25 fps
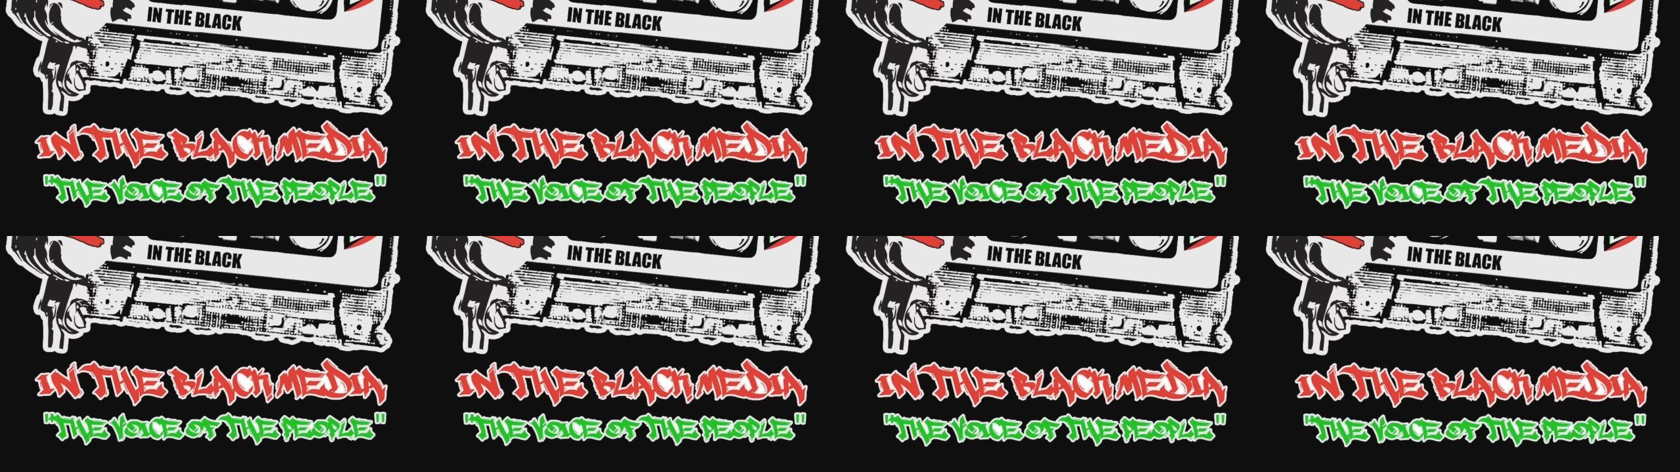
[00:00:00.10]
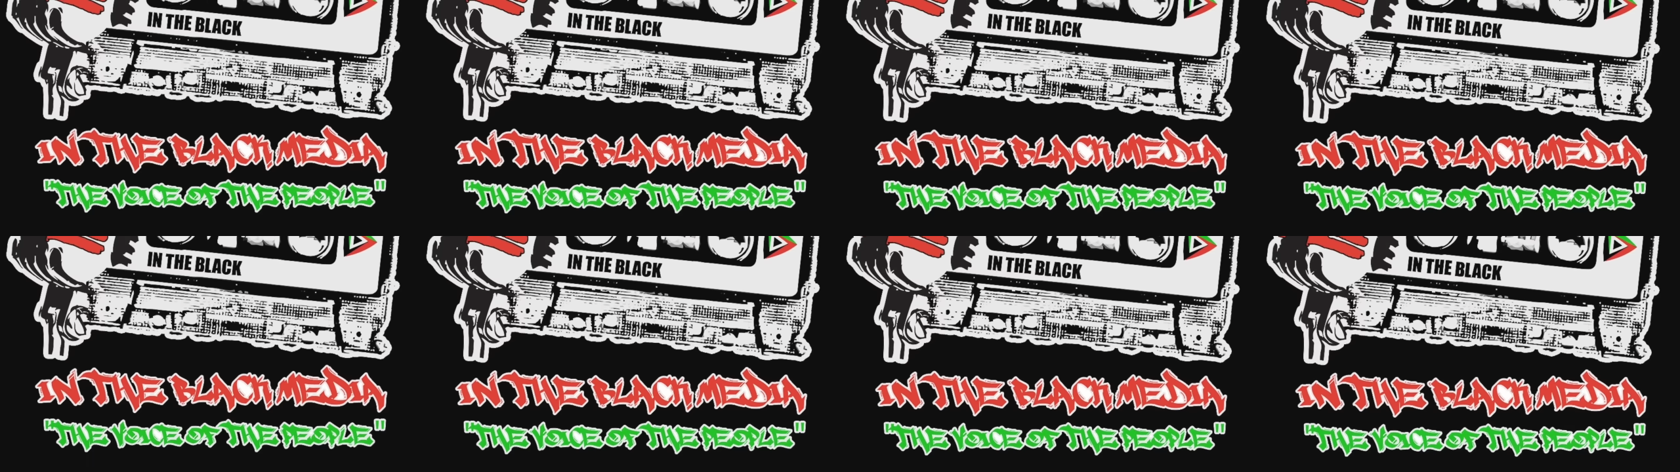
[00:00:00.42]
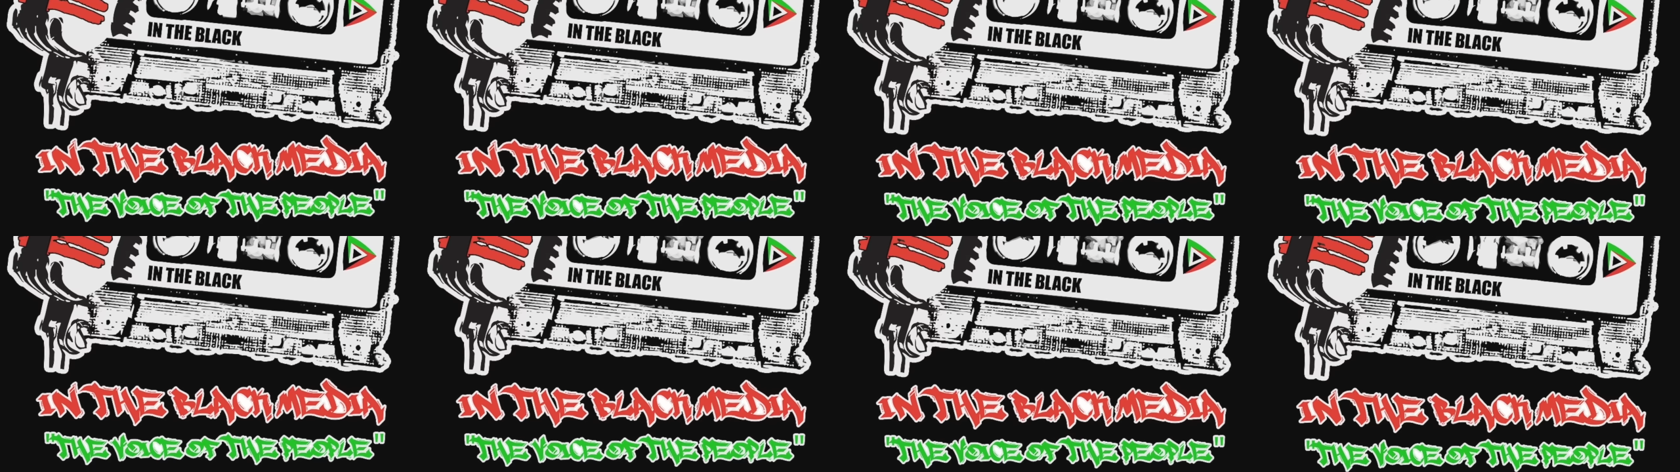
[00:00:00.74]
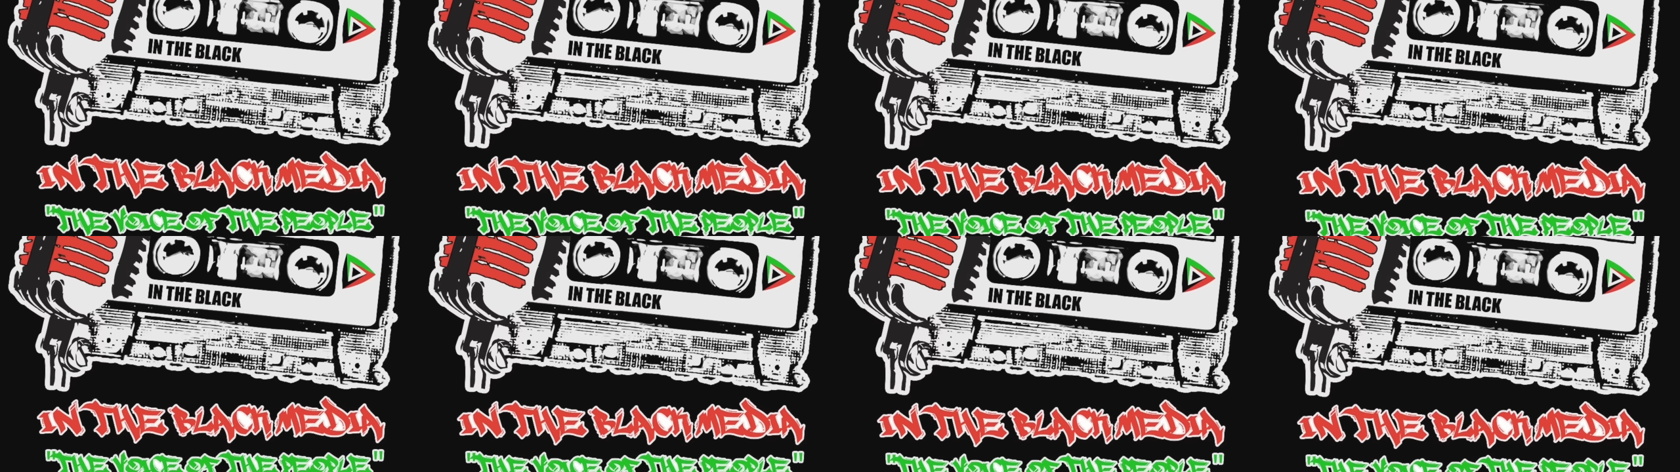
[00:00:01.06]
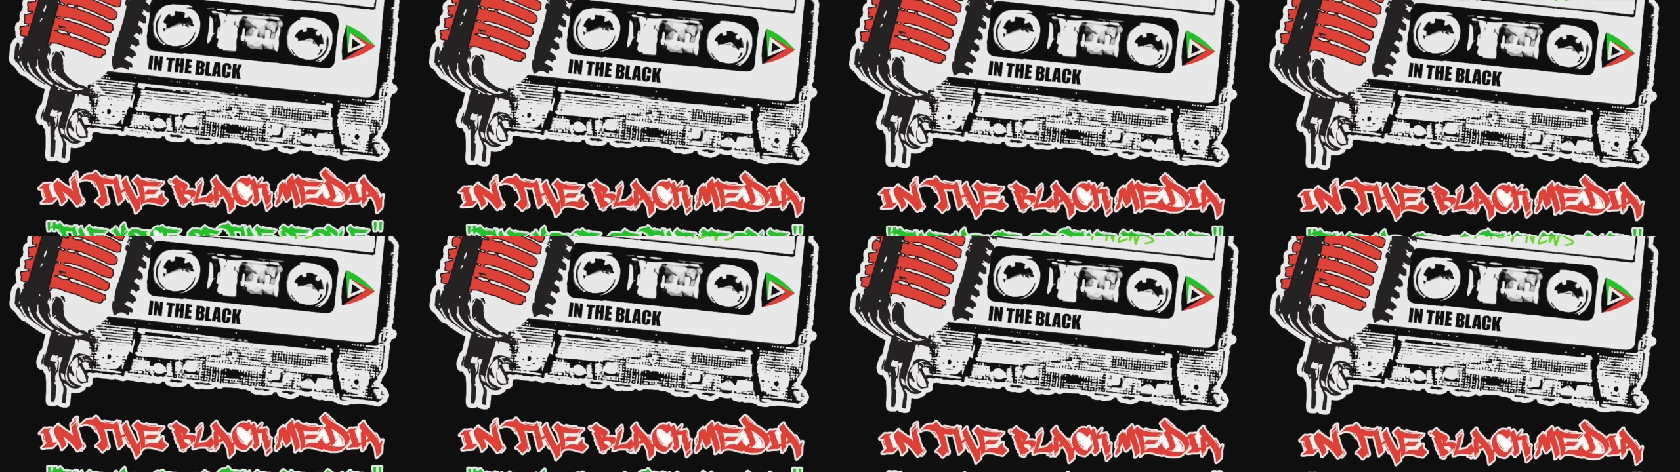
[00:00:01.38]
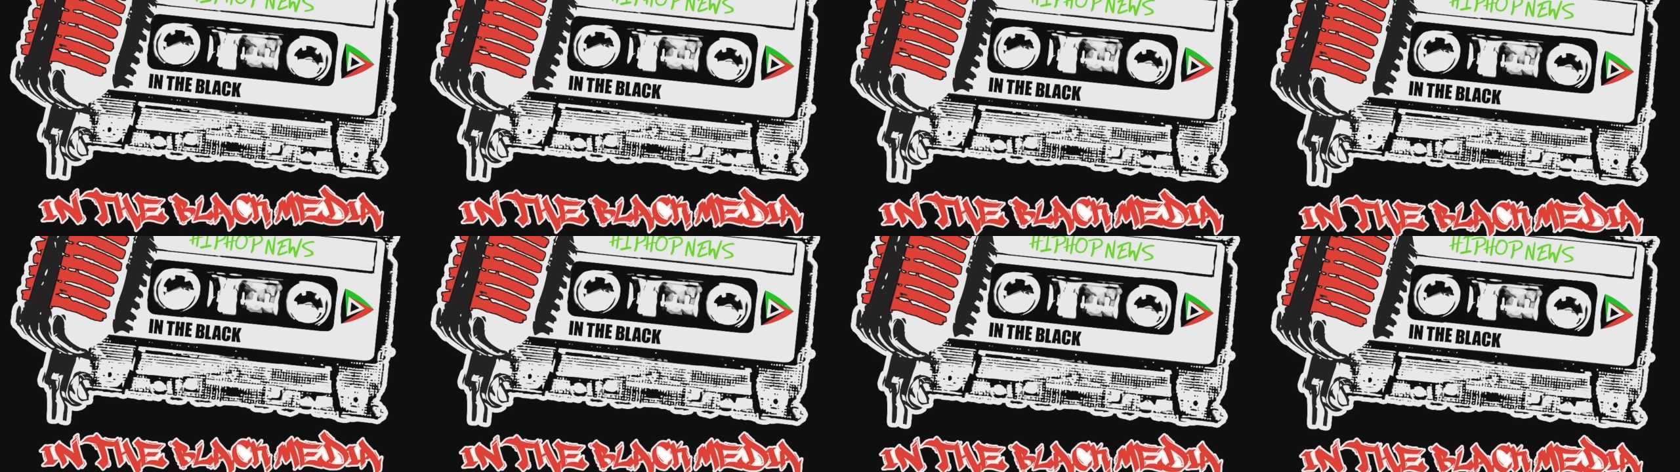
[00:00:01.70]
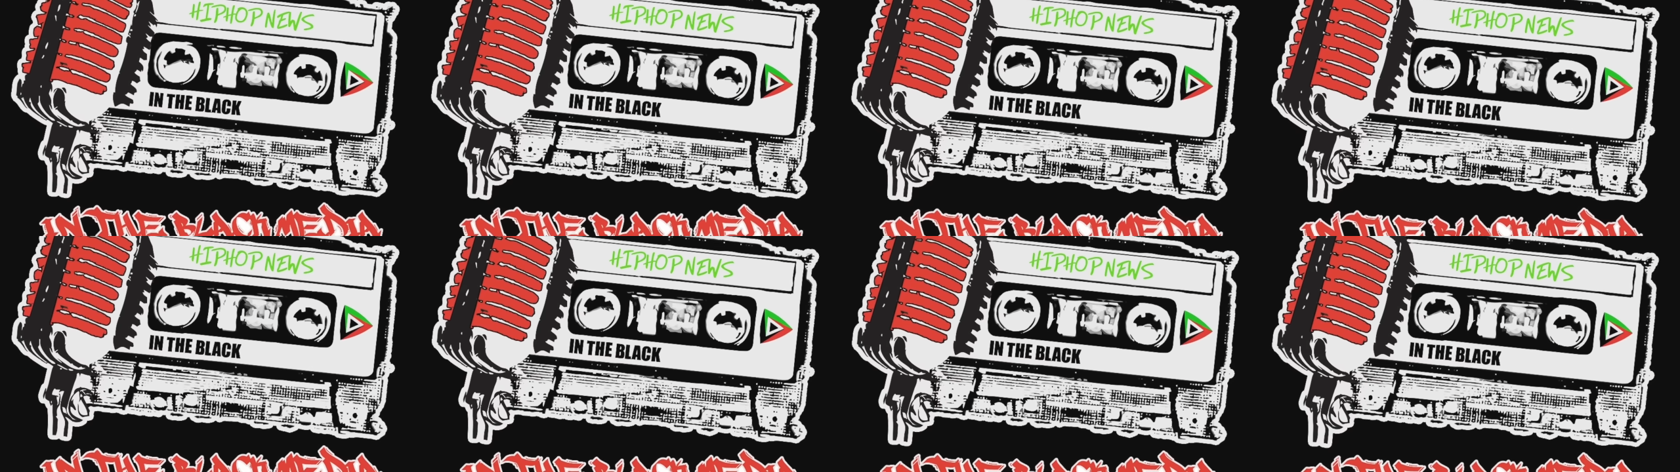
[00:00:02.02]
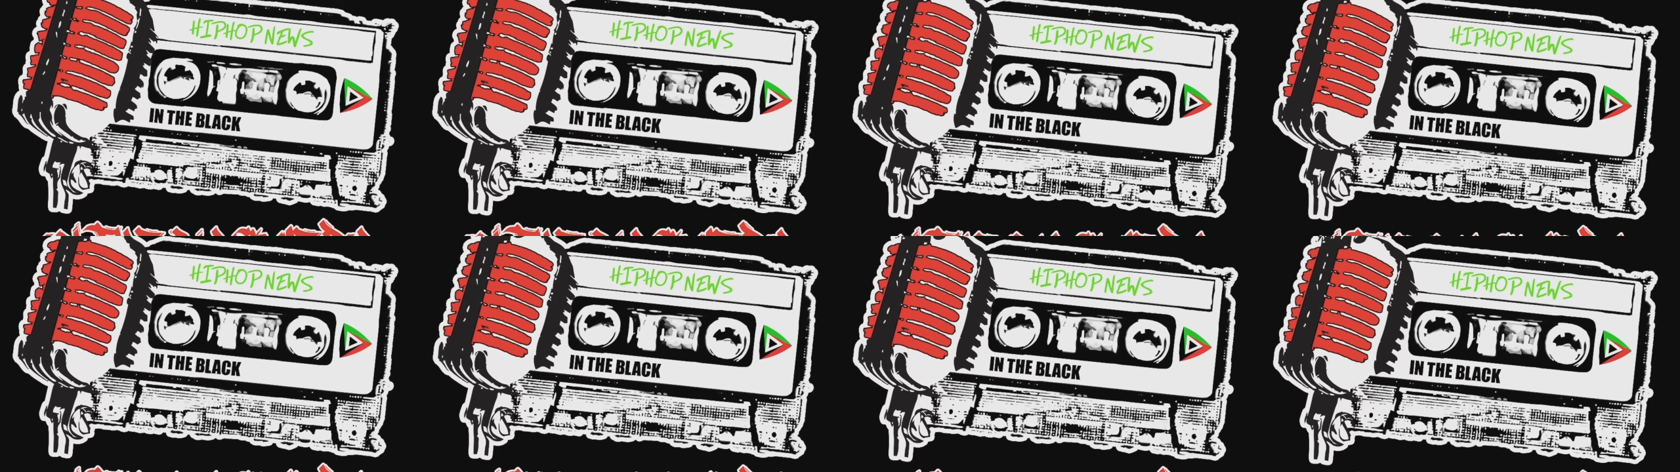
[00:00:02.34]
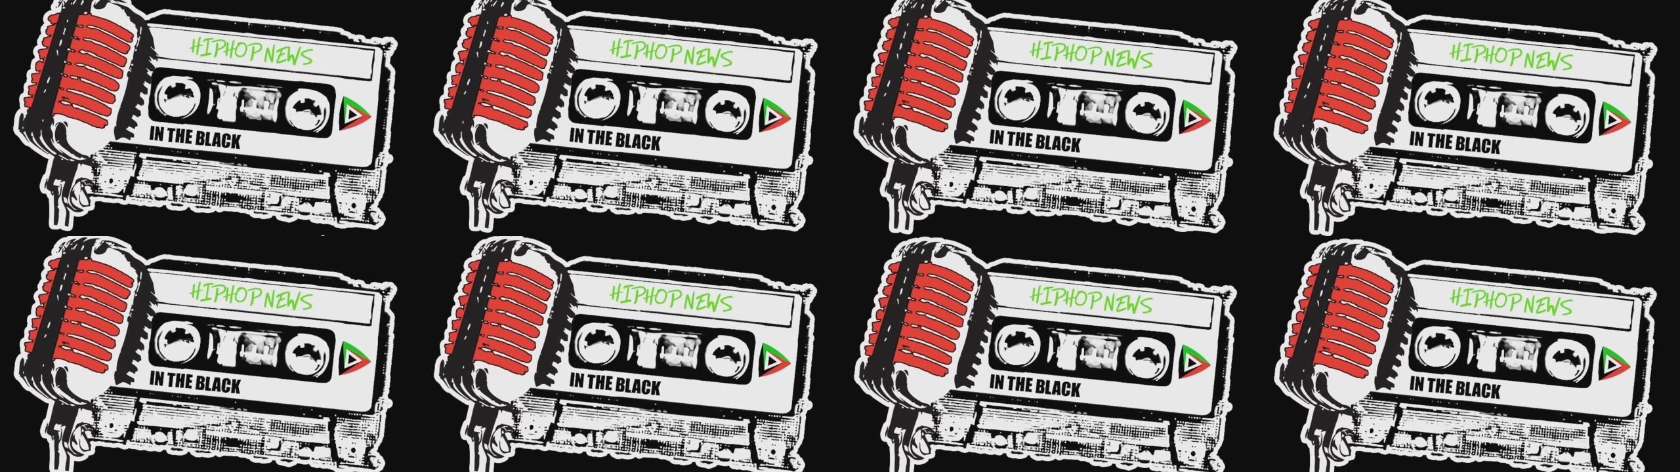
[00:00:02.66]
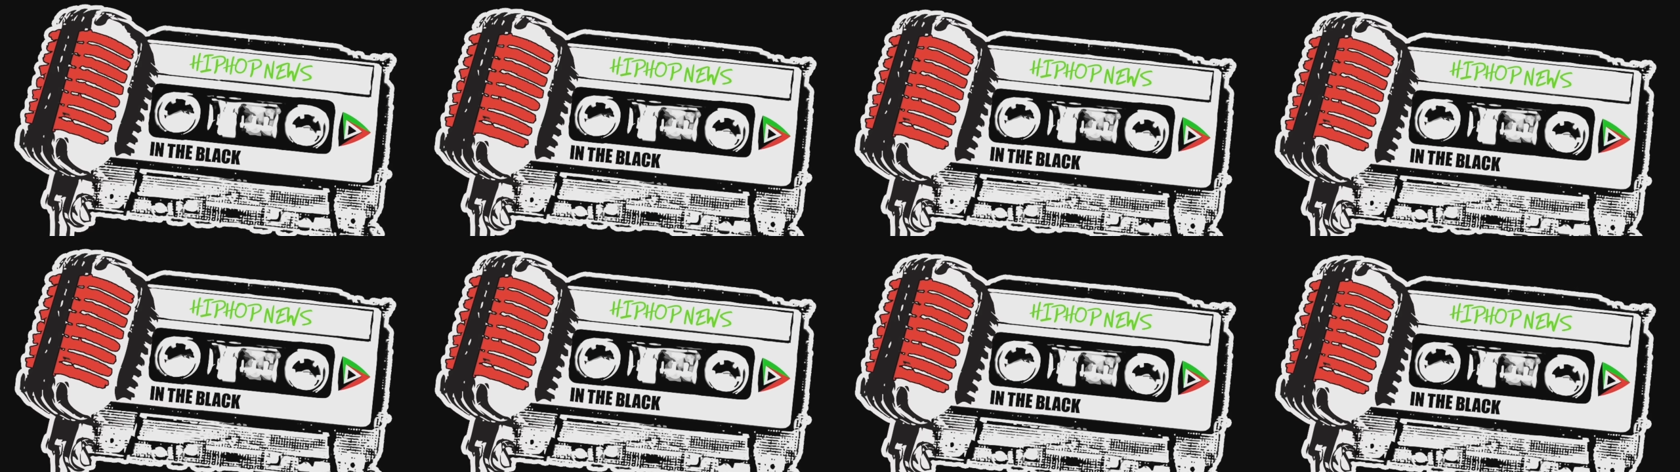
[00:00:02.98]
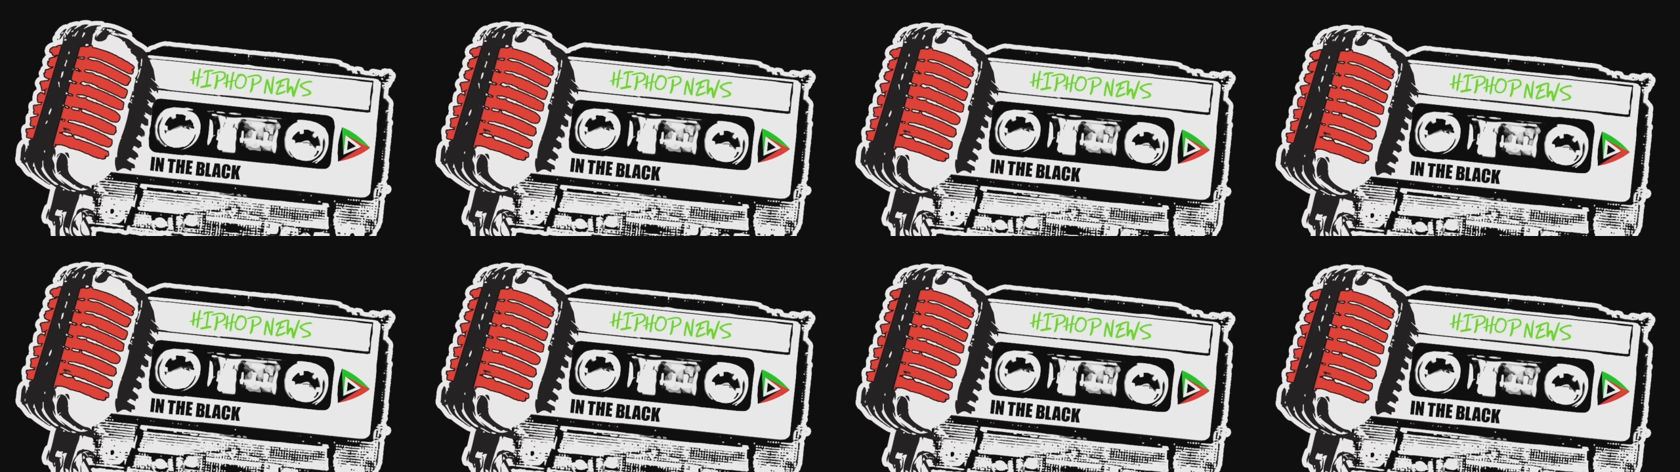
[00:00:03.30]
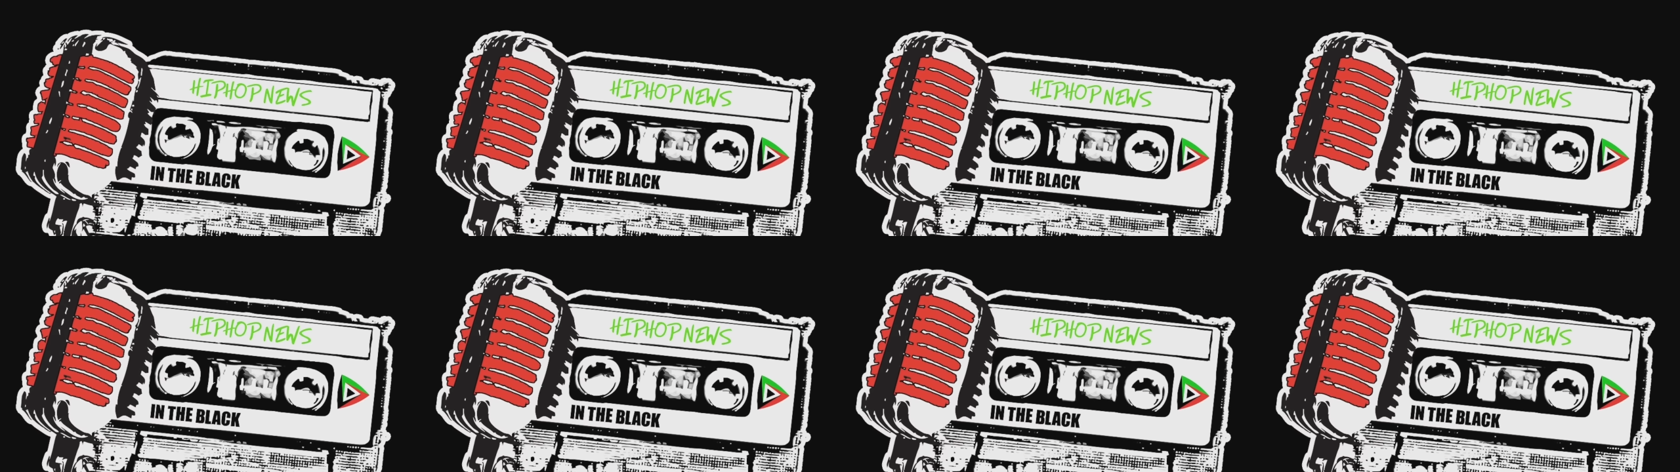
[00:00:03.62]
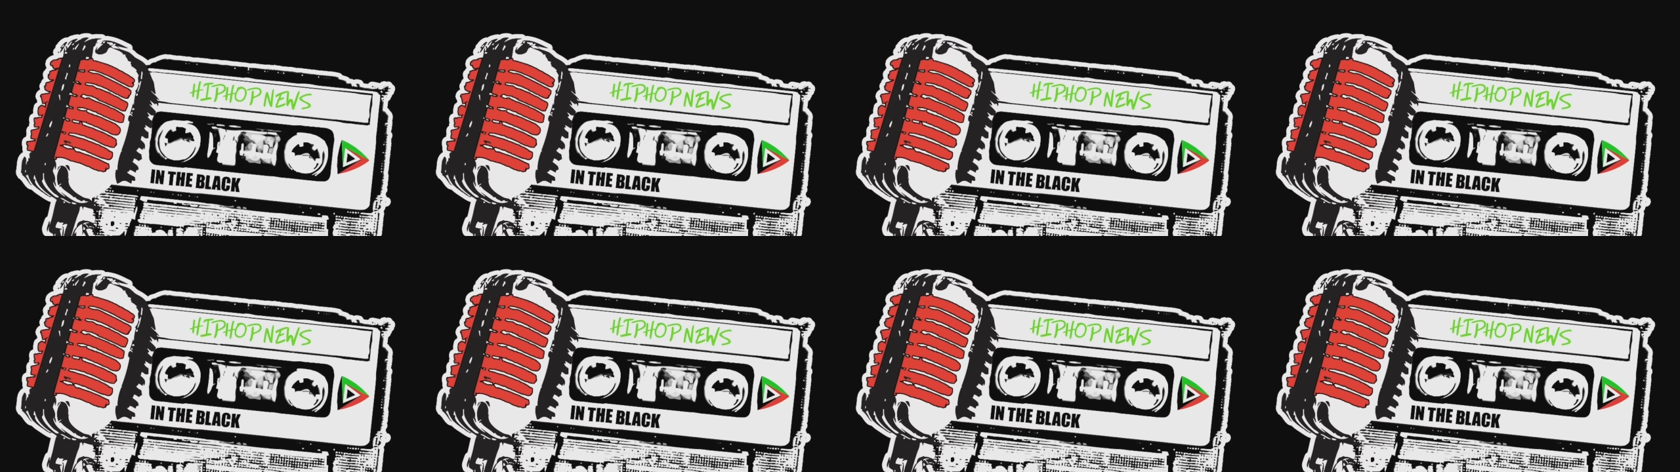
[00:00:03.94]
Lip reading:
[unreadable: no face in view]